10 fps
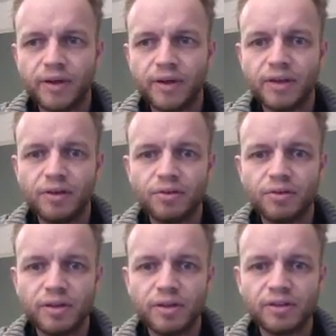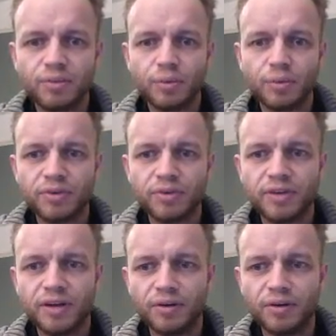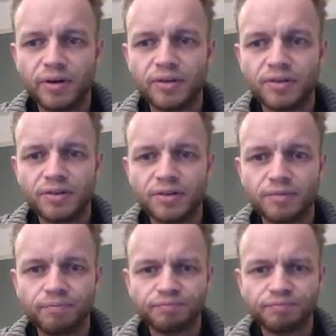Okay, those are the things we want to see in your answers.